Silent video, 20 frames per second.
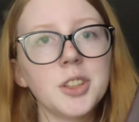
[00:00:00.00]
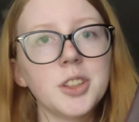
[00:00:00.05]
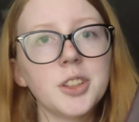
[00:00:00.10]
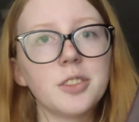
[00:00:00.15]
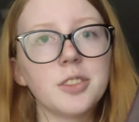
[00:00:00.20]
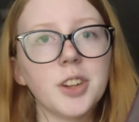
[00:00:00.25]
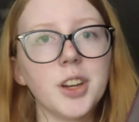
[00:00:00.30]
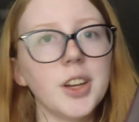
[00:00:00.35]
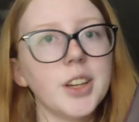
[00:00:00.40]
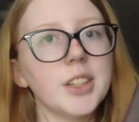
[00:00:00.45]
on the
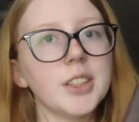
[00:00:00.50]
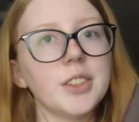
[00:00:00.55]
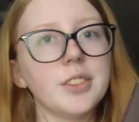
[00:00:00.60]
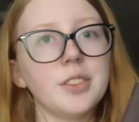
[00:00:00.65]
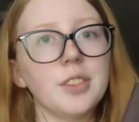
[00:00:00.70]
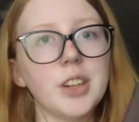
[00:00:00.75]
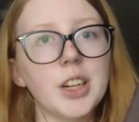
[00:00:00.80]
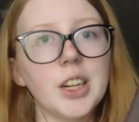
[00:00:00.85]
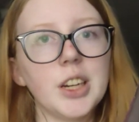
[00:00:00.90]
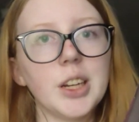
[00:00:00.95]
front is
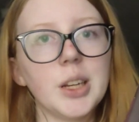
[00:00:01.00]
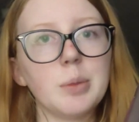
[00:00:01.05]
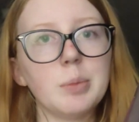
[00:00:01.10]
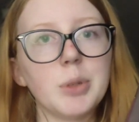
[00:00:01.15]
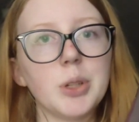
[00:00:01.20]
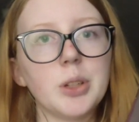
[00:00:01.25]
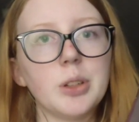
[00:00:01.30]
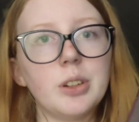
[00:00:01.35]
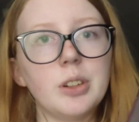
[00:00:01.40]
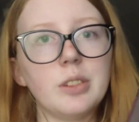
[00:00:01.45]
very
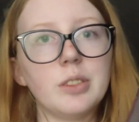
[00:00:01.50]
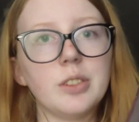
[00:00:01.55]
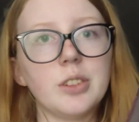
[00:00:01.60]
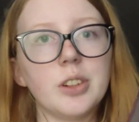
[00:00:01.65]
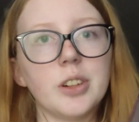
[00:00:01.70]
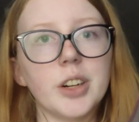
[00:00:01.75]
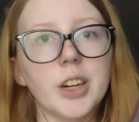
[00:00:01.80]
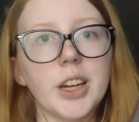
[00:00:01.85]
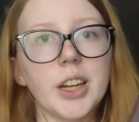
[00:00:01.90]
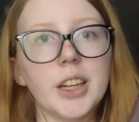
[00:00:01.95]

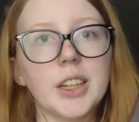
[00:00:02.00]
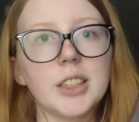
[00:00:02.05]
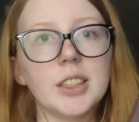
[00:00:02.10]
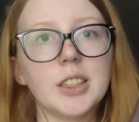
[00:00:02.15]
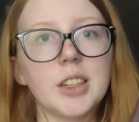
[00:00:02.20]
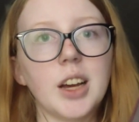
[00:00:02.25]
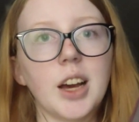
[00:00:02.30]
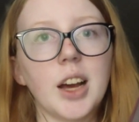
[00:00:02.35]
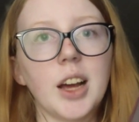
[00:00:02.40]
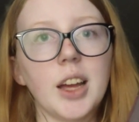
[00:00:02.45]
beautiful,
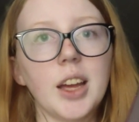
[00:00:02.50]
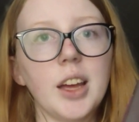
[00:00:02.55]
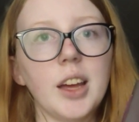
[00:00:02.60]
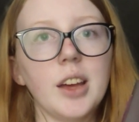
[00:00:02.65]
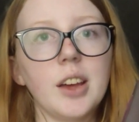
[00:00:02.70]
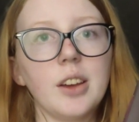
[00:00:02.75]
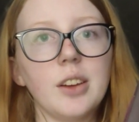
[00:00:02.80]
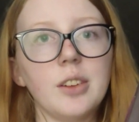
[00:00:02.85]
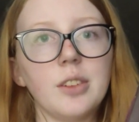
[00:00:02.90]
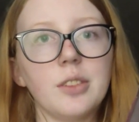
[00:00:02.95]
and I
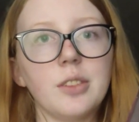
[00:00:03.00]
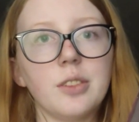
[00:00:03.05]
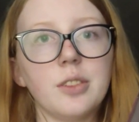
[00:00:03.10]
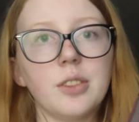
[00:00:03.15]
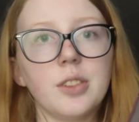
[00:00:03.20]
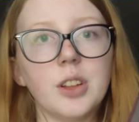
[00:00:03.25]
have